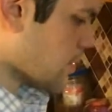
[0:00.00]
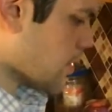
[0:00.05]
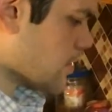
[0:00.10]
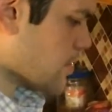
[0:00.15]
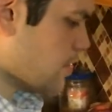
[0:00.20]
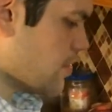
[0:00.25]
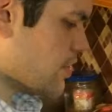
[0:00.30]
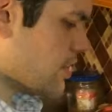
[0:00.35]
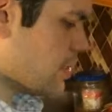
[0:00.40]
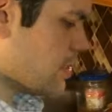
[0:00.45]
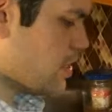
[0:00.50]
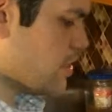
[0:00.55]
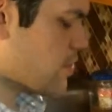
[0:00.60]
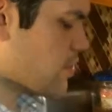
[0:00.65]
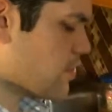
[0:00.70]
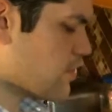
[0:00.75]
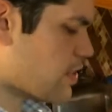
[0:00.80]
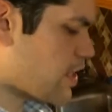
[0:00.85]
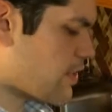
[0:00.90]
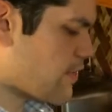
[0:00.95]
So you see, these
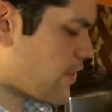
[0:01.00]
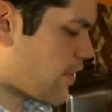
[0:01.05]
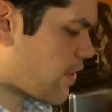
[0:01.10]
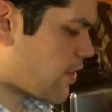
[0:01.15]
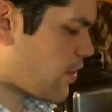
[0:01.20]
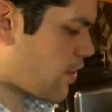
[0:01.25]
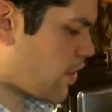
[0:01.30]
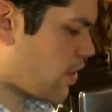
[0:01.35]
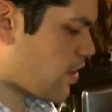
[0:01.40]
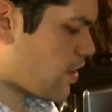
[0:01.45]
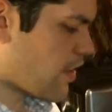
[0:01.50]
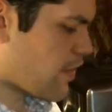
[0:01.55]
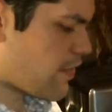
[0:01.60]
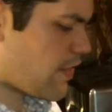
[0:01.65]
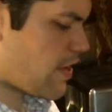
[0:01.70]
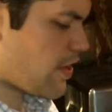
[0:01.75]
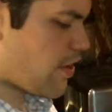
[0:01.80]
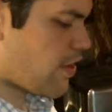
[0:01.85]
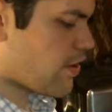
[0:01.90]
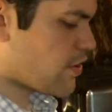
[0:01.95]
don't take very long.
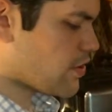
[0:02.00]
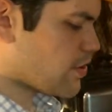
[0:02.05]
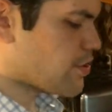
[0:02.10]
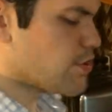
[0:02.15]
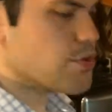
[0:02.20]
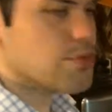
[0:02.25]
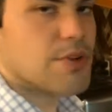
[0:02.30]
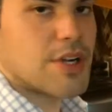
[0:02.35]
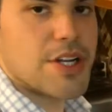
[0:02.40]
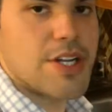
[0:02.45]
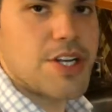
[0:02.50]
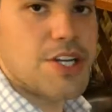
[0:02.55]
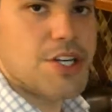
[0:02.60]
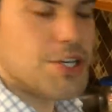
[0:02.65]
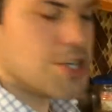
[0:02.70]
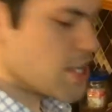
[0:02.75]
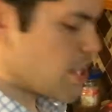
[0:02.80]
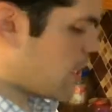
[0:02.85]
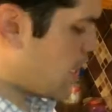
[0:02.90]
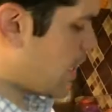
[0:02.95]
They are a little
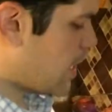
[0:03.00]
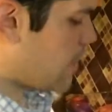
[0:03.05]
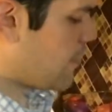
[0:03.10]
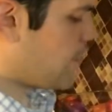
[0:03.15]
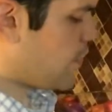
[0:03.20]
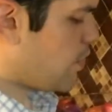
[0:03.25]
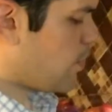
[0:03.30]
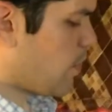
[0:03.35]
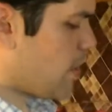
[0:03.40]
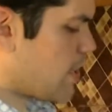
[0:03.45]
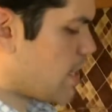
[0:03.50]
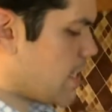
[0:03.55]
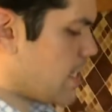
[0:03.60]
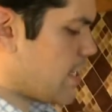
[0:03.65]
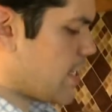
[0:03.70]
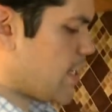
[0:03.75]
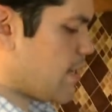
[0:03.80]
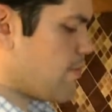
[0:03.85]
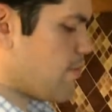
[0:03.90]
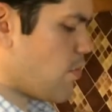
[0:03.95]
runnier. If you want to
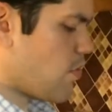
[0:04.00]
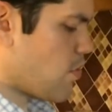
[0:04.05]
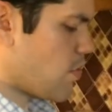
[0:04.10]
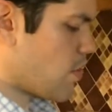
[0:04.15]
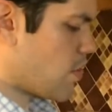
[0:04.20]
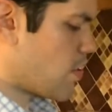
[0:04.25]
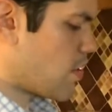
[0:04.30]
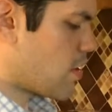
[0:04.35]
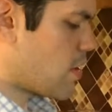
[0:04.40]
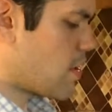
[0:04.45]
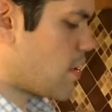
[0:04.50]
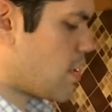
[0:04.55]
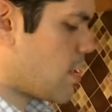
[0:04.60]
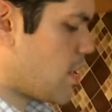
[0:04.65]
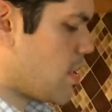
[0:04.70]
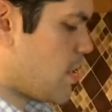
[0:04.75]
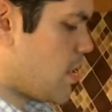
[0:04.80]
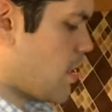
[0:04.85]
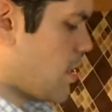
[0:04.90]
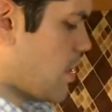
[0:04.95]
get a more
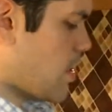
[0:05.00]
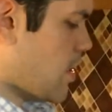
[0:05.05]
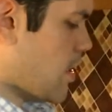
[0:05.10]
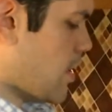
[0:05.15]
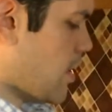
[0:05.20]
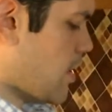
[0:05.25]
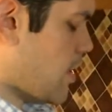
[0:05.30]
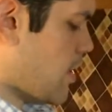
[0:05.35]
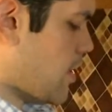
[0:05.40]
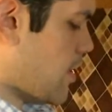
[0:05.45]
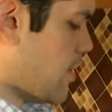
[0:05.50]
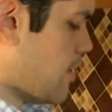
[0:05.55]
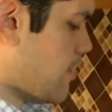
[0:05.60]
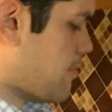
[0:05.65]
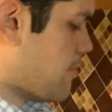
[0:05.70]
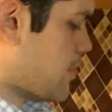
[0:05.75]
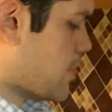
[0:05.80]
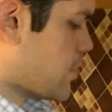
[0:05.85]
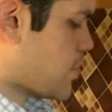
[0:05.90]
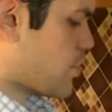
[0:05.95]

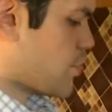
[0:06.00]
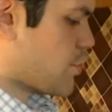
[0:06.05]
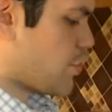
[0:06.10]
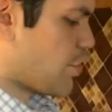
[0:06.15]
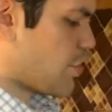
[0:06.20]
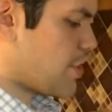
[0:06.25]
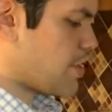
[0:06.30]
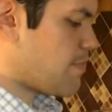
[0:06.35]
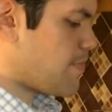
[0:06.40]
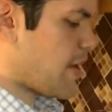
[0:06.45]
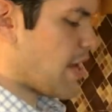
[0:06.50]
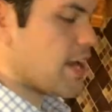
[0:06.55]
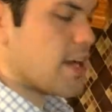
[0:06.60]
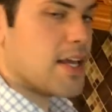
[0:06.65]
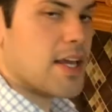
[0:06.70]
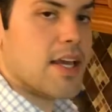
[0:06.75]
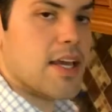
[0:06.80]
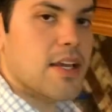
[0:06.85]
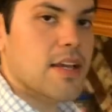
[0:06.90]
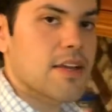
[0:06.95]
sturdy
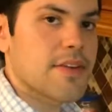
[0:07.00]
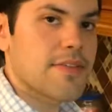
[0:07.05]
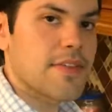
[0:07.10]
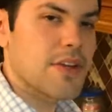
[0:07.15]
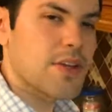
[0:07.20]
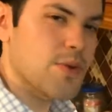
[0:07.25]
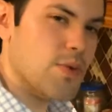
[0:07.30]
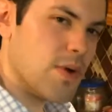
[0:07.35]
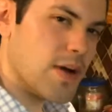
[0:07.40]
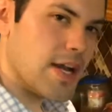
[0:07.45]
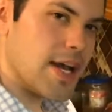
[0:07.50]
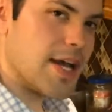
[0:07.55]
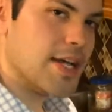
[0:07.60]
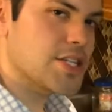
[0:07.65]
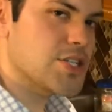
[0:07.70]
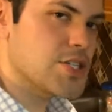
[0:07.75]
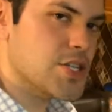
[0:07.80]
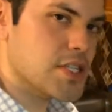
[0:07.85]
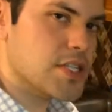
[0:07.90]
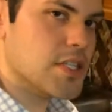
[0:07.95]
pancake, then you want to
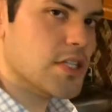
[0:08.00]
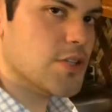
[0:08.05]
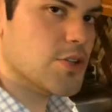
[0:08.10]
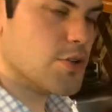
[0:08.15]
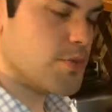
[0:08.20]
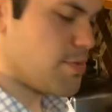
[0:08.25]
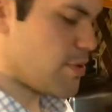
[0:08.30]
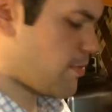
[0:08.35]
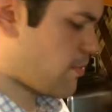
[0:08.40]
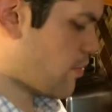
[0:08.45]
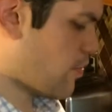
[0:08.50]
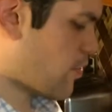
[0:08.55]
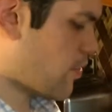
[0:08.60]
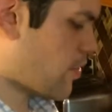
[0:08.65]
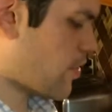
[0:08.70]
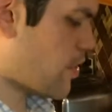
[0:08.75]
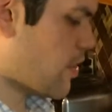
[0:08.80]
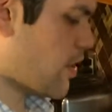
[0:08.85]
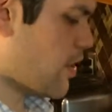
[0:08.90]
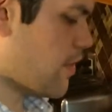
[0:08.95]
add just a little bit
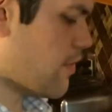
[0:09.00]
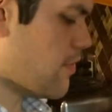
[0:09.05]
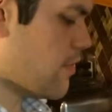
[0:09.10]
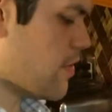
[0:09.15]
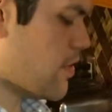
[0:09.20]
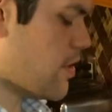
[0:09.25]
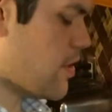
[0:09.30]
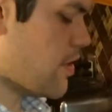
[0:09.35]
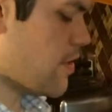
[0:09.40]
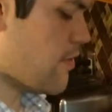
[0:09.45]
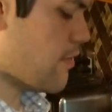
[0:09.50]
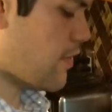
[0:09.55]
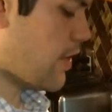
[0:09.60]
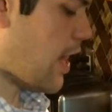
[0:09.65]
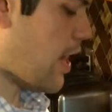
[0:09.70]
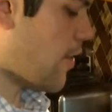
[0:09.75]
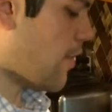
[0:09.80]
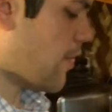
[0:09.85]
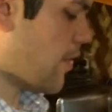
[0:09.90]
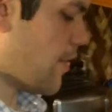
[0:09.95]
more of the
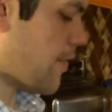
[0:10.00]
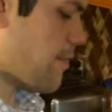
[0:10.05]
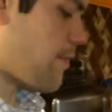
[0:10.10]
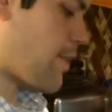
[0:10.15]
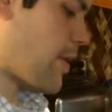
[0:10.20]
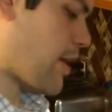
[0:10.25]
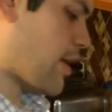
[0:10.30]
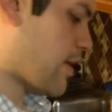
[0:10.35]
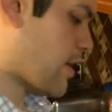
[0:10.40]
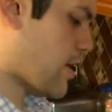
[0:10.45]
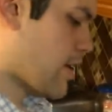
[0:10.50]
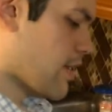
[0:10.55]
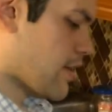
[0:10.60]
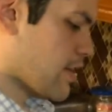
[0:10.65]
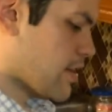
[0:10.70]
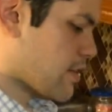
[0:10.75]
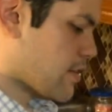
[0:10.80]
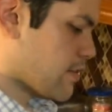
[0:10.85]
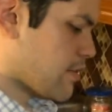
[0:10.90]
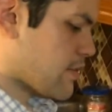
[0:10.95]
flour. But
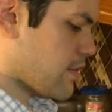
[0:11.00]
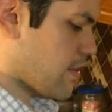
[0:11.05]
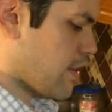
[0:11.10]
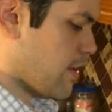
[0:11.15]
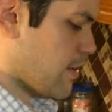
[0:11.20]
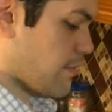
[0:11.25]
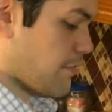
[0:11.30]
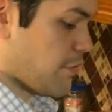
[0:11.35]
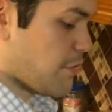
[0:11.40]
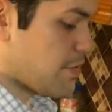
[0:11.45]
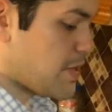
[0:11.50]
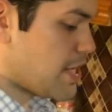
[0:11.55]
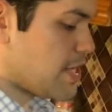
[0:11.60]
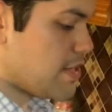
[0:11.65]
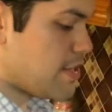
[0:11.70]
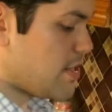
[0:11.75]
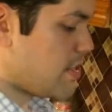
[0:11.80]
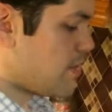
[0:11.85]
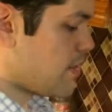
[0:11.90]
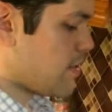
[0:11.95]
for
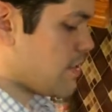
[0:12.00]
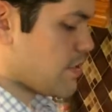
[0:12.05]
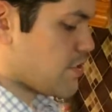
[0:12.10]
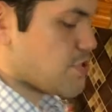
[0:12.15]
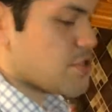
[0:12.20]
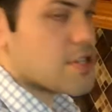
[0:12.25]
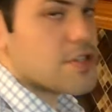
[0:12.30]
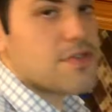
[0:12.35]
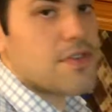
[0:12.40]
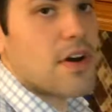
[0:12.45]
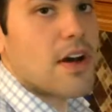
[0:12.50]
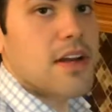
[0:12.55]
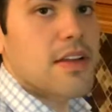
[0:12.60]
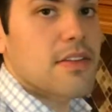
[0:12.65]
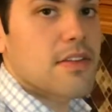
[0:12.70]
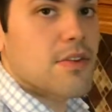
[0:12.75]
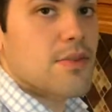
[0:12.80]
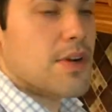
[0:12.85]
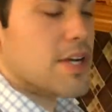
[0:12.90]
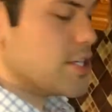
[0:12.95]
me, this is just fine.
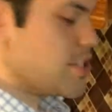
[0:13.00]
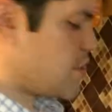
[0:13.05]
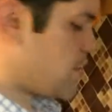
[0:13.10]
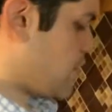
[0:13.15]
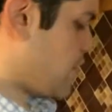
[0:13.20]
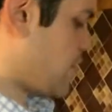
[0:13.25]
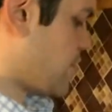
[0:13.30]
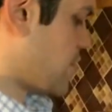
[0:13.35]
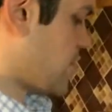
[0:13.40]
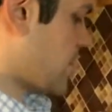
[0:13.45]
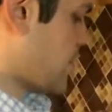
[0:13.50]
The ratio is